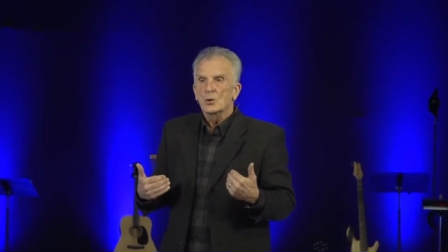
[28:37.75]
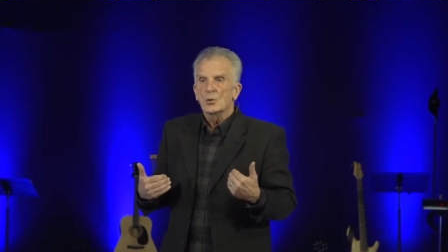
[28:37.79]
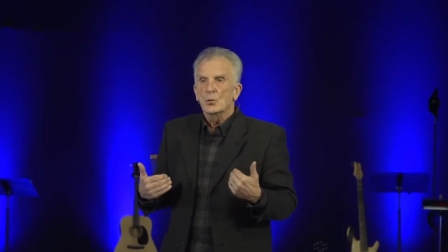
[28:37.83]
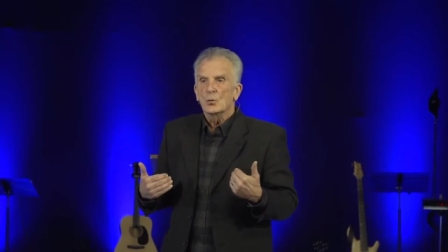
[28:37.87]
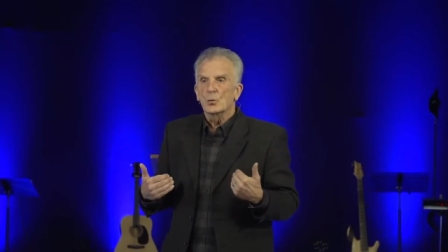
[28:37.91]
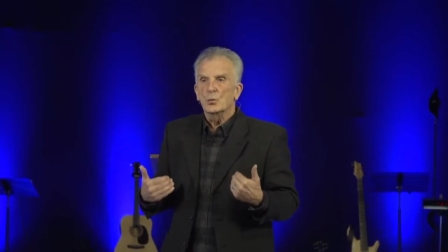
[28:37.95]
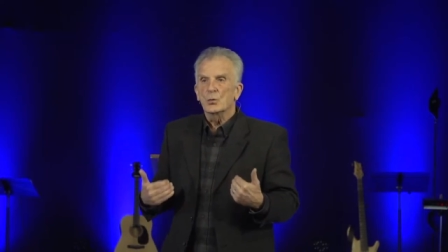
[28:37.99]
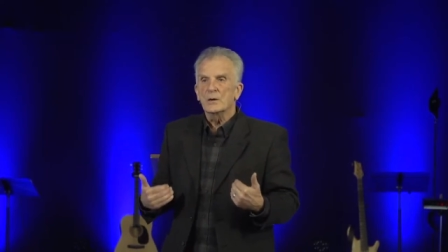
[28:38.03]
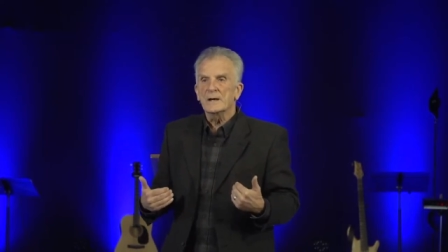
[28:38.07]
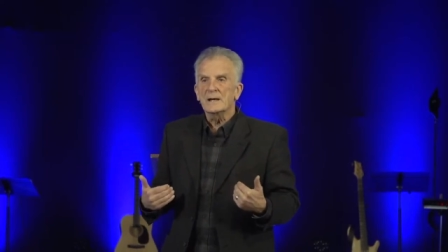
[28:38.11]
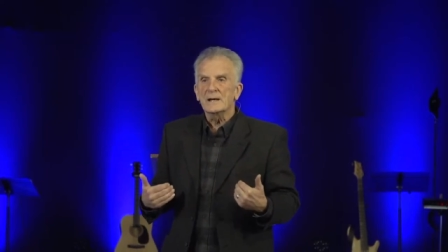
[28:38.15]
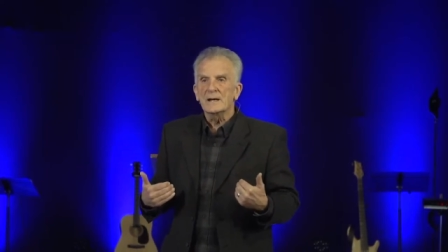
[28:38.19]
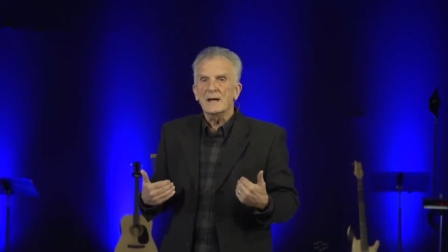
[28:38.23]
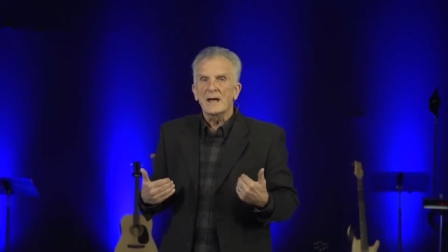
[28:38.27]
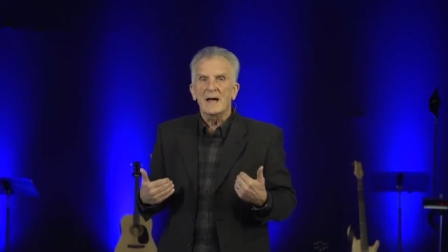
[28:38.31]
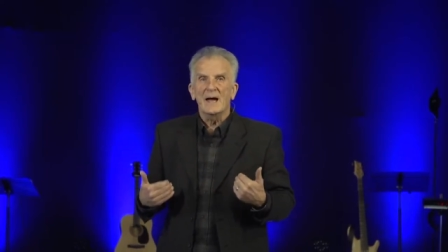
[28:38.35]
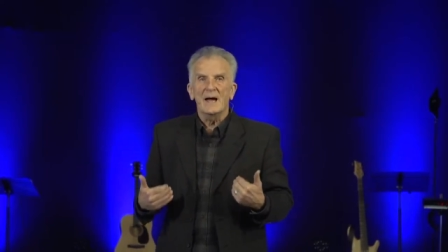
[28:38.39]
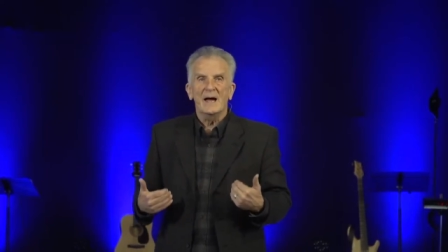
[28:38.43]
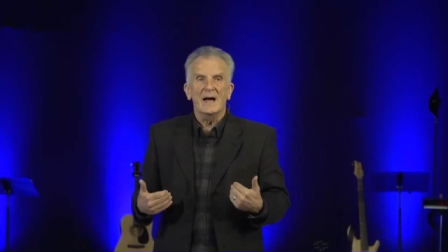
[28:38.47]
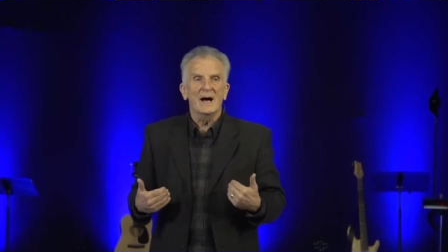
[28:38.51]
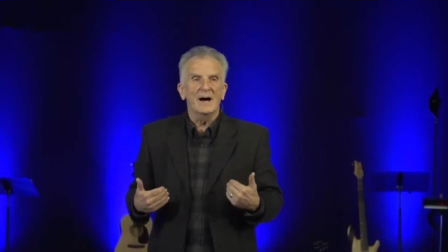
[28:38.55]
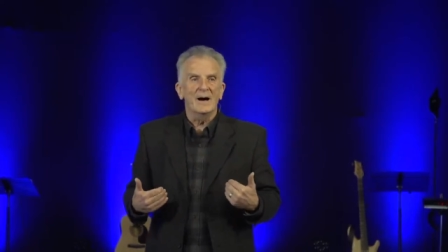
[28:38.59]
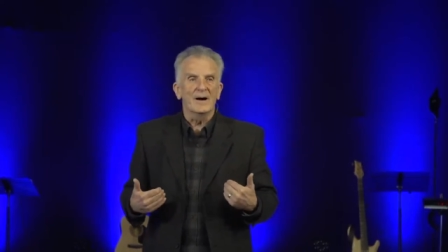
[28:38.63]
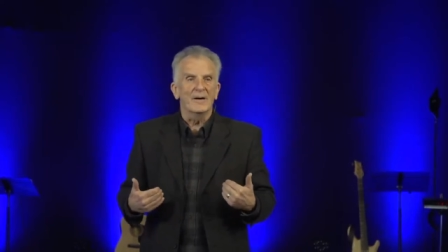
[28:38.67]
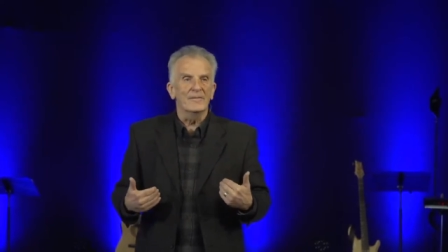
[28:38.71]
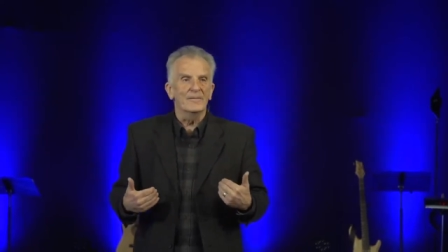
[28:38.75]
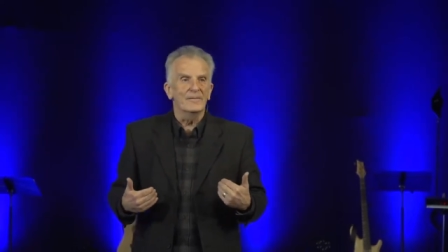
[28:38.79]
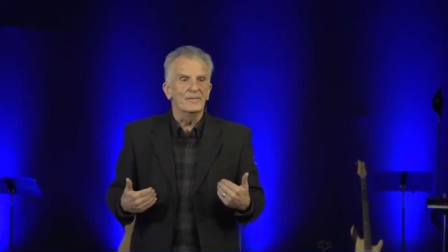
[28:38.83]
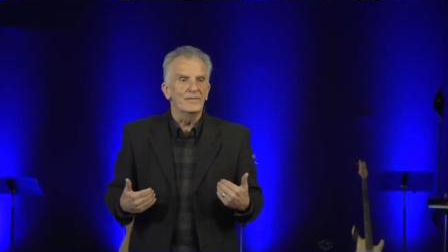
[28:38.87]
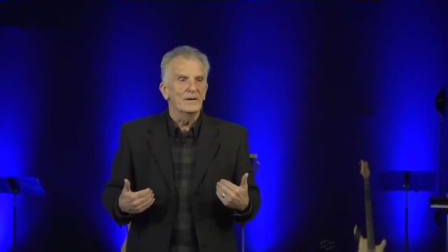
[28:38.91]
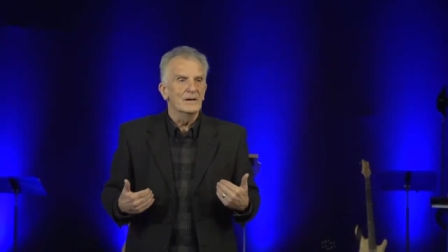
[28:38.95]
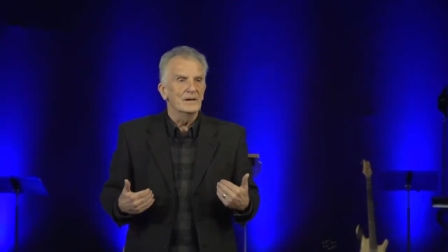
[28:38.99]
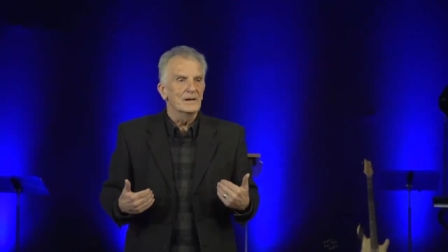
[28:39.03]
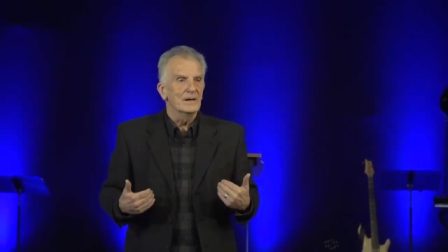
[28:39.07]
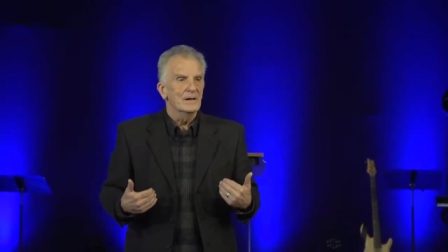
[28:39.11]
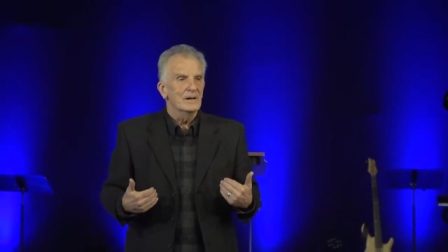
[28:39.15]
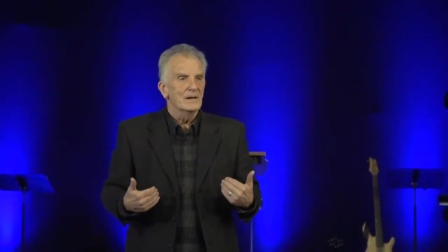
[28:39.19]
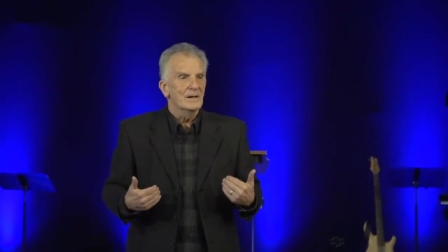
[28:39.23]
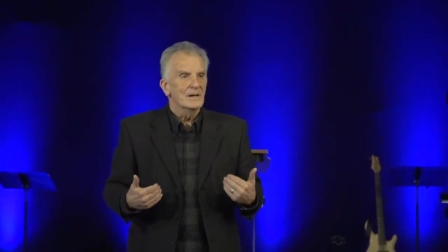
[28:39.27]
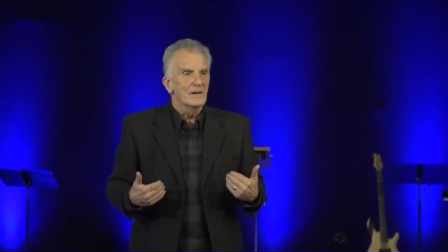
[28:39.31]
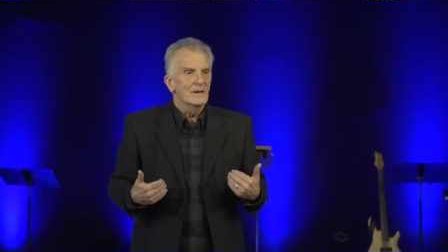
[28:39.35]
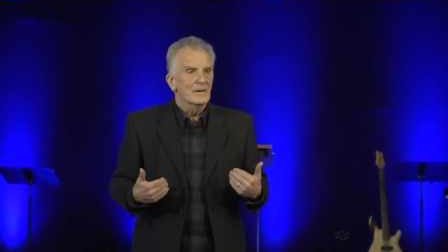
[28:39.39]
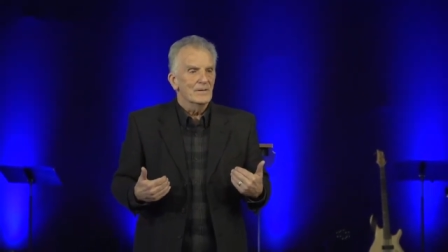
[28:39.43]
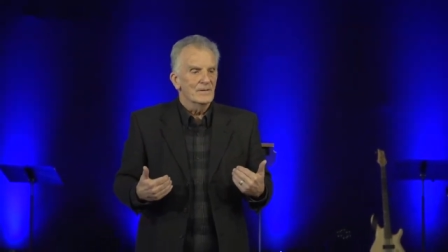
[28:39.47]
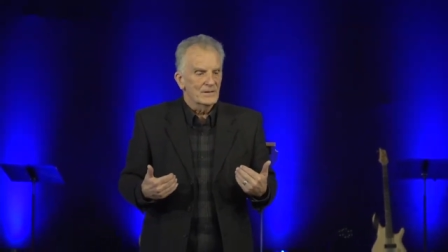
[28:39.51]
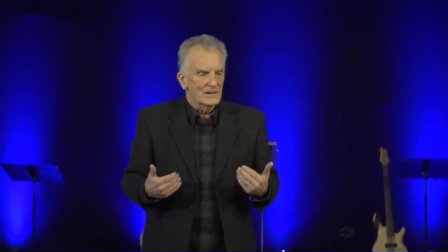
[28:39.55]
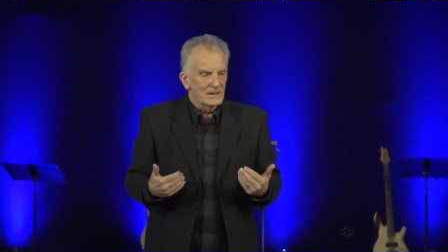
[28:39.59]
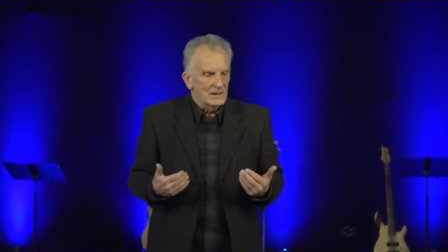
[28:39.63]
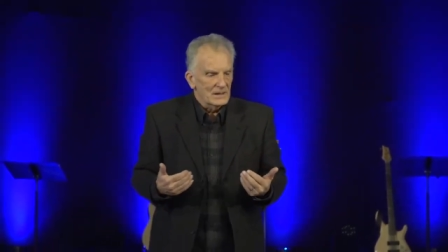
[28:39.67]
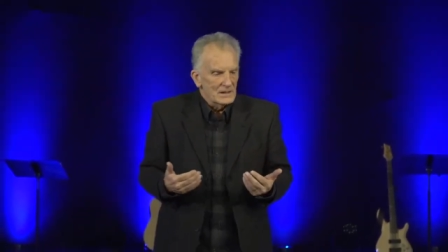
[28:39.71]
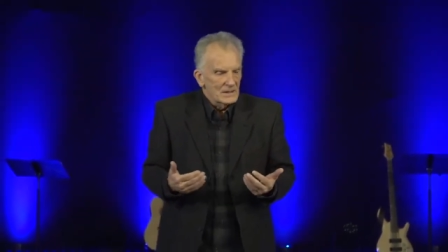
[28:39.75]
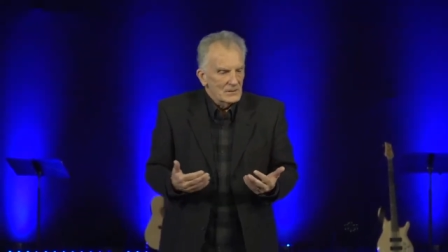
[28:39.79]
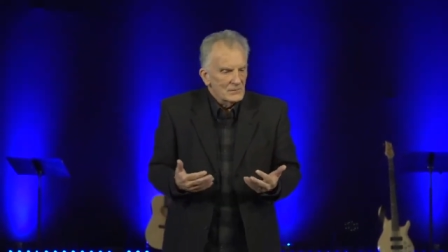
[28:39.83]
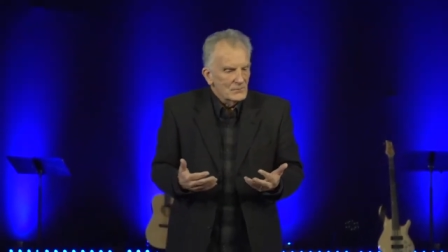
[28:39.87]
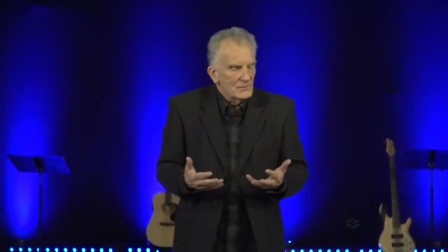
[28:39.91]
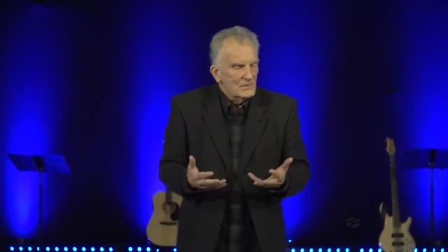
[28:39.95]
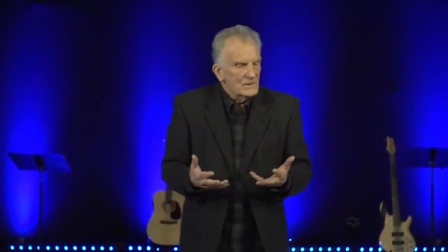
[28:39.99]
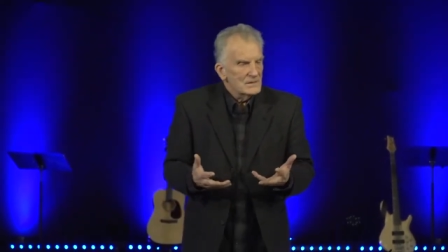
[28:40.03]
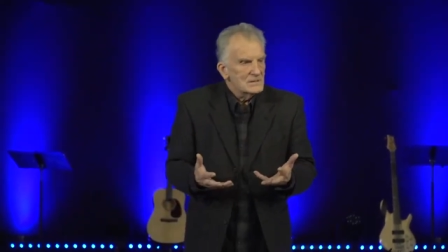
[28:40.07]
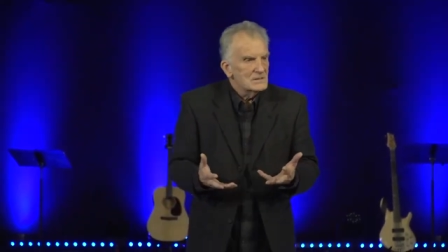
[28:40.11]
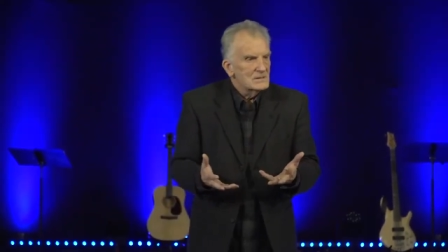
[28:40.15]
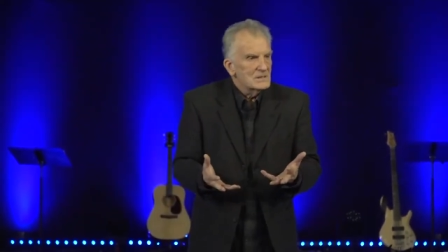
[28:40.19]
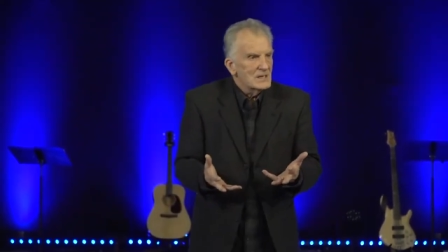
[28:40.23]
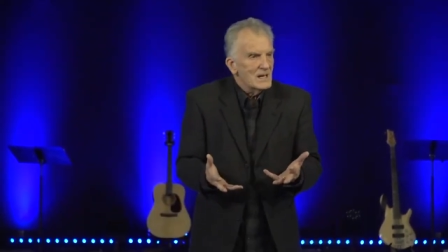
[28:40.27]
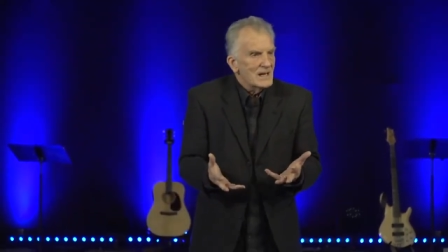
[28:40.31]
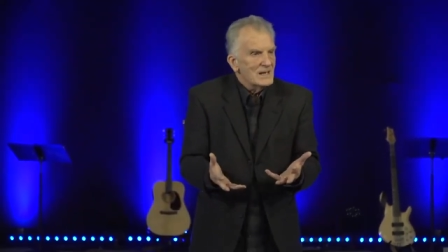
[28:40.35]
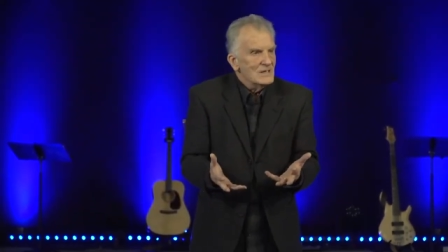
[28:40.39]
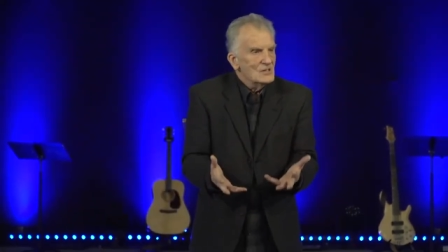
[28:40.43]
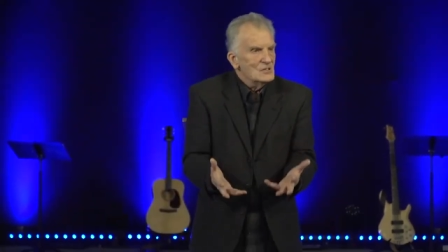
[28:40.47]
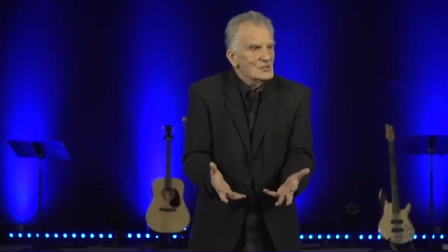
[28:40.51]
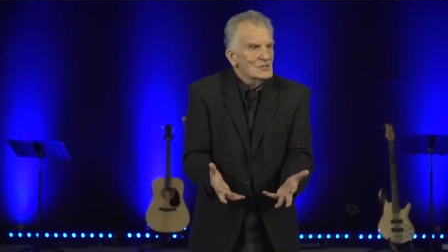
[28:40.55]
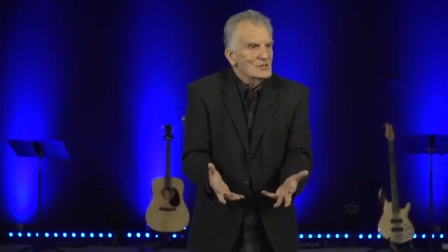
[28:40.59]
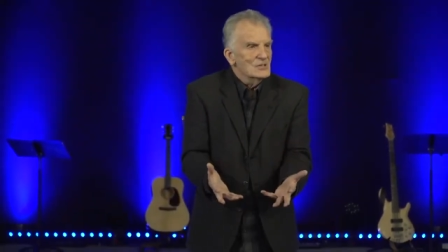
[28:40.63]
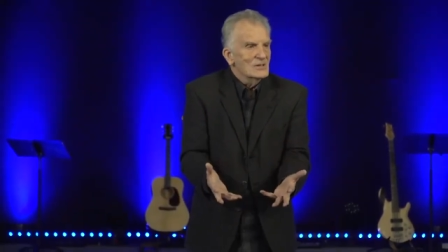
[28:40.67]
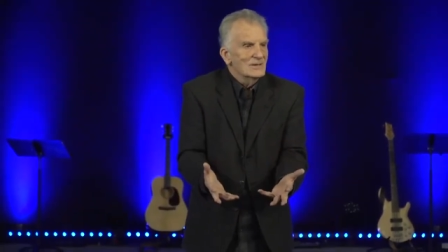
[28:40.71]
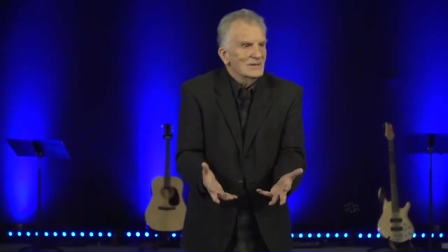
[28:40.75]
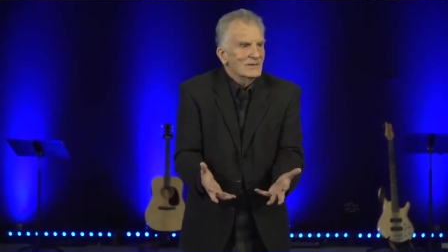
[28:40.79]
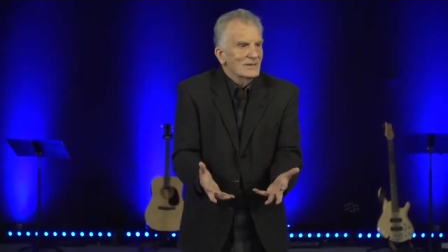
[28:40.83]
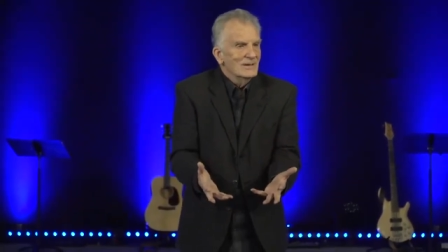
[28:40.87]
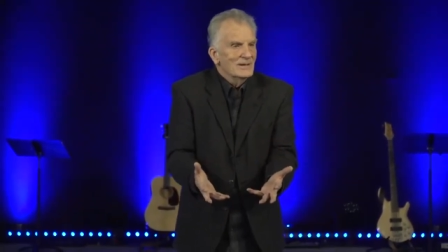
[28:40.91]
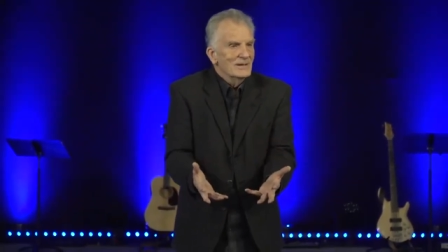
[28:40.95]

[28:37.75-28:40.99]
we have the invitation